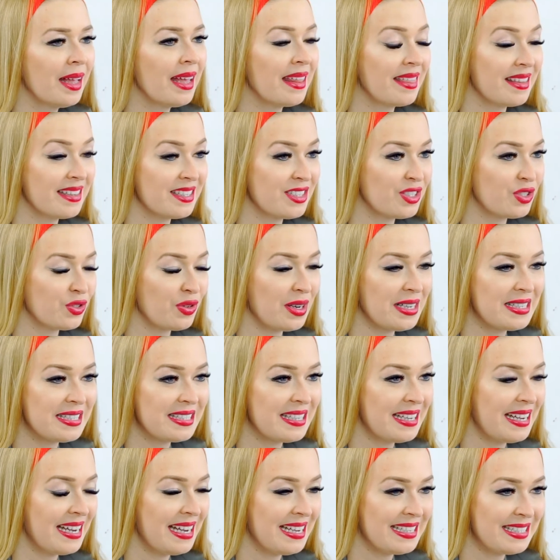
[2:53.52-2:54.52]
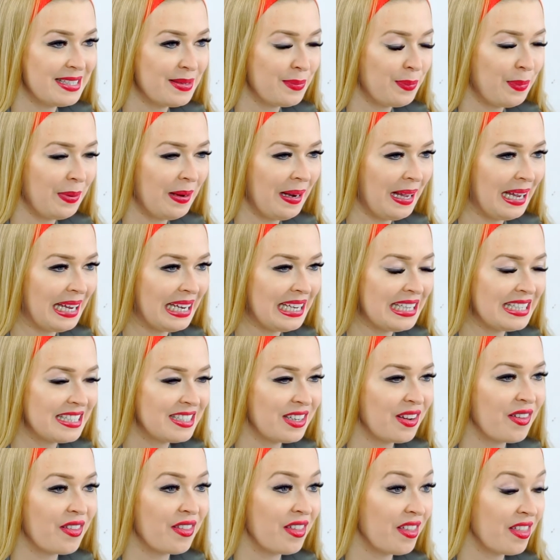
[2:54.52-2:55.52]
and the stress isn't
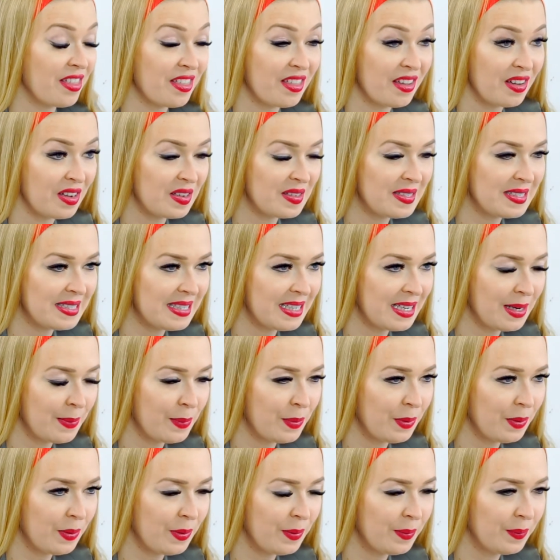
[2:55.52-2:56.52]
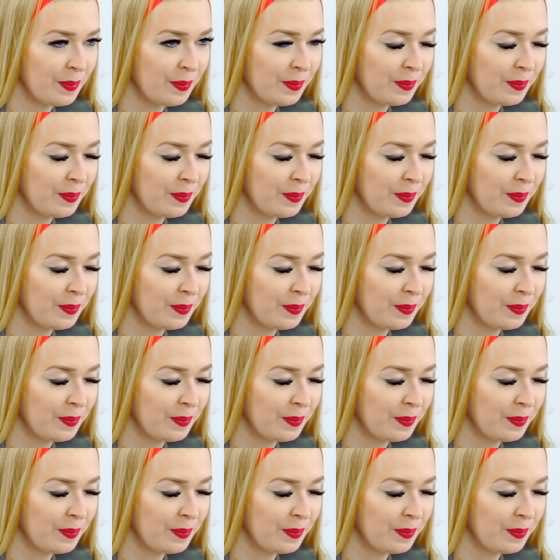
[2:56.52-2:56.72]
placed on the third syllable.